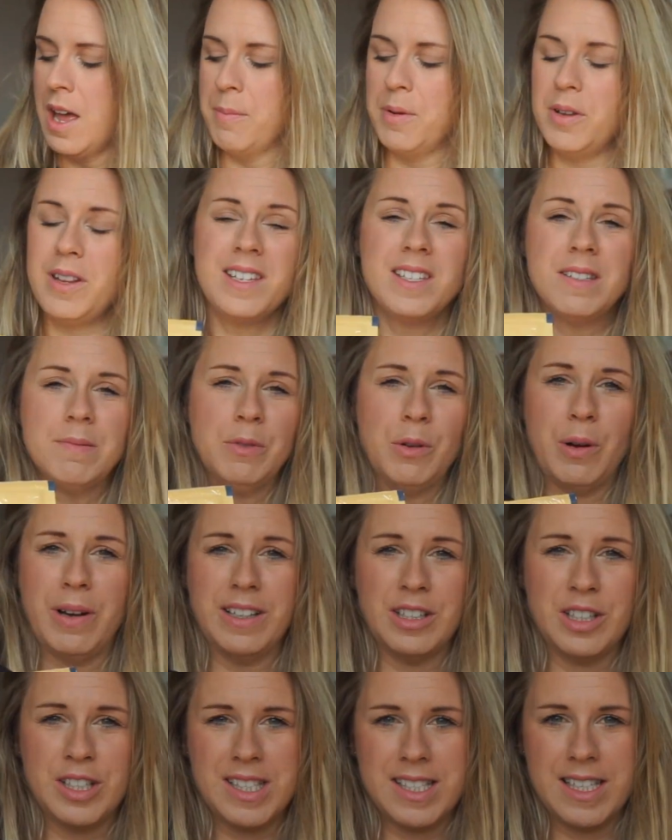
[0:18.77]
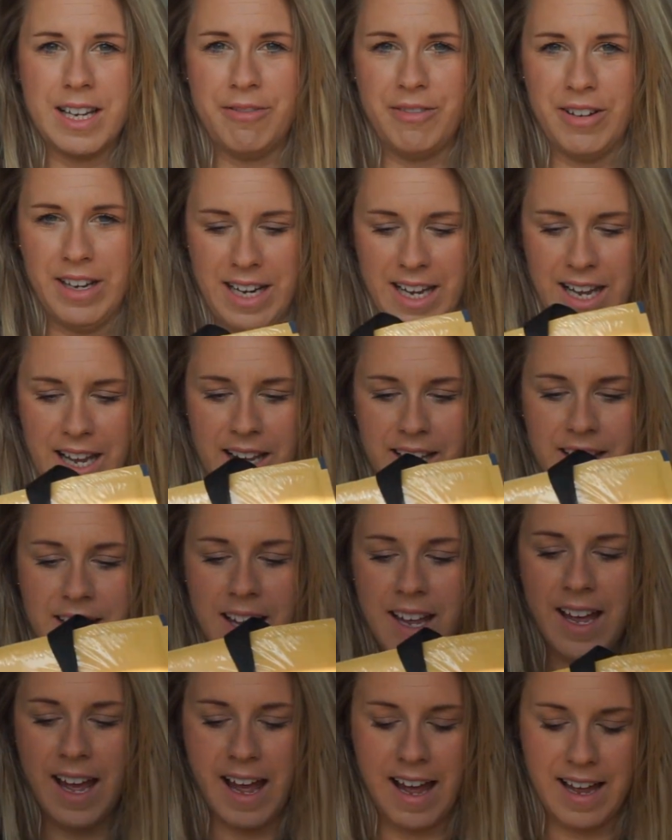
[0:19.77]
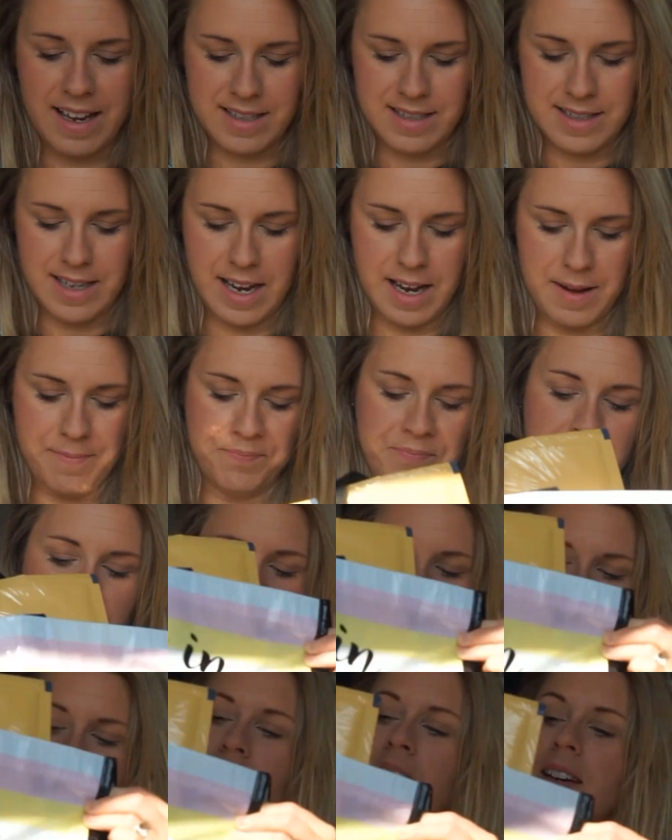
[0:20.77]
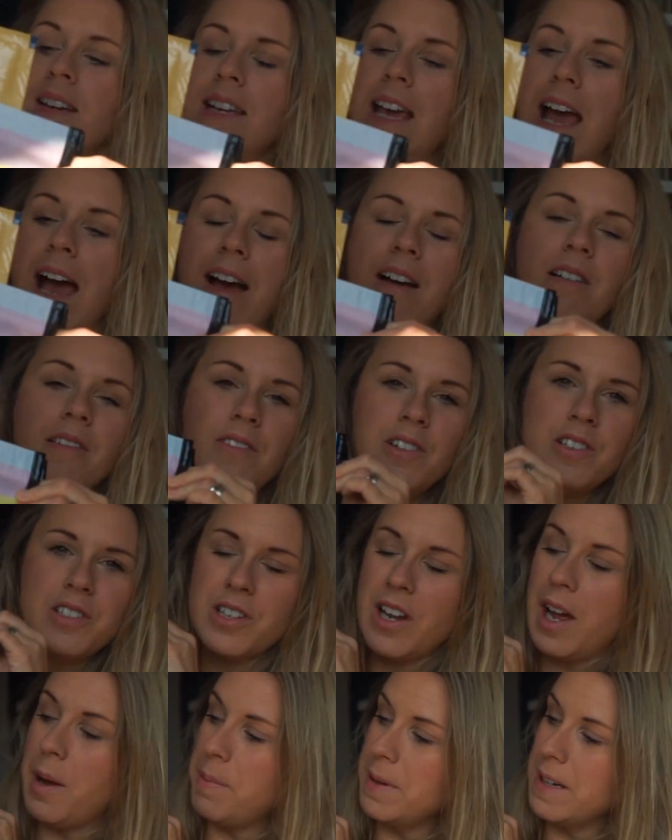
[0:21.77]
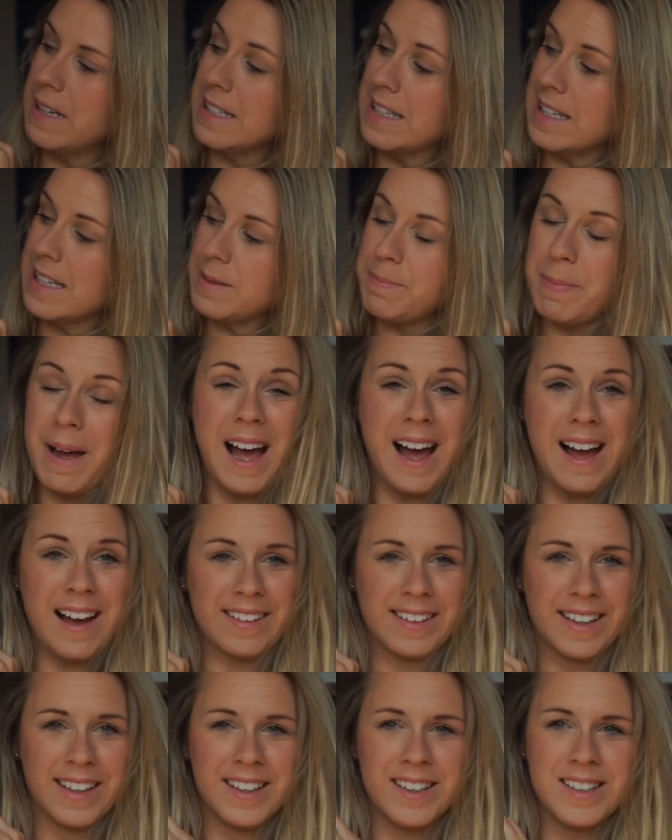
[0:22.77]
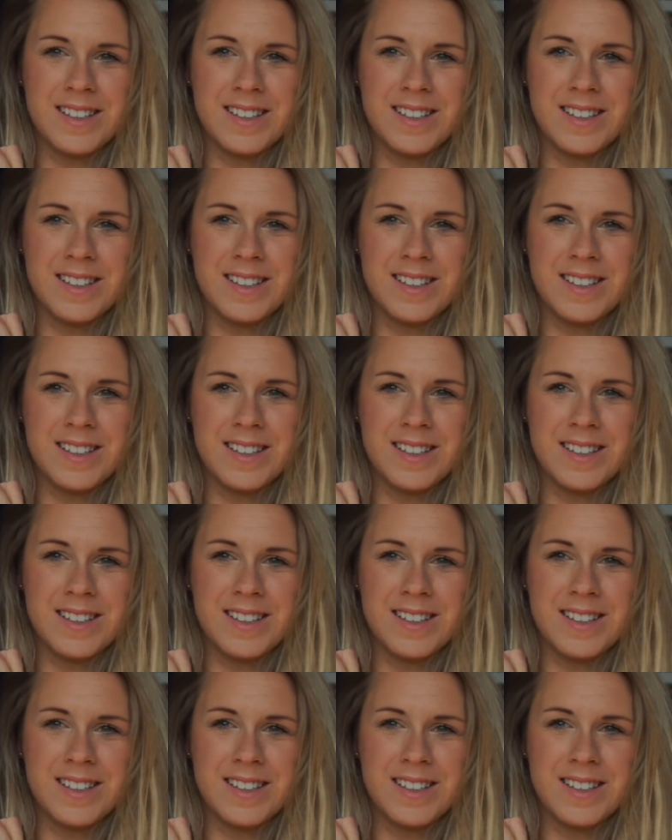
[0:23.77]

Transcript: but there's some quite good stuff in here. And um, yeah, first up is this bag.